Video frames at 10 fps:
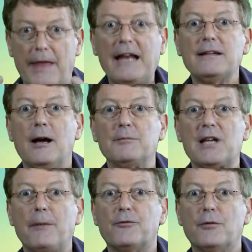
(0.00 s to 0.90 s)
that comes
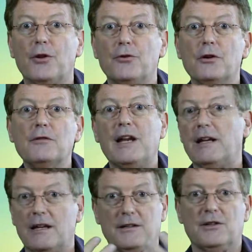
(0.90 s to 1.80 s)
up from the nerve
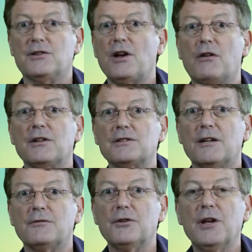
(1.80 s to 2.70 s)
endings and so on and
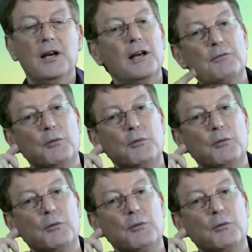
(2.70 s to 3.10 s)
so forth.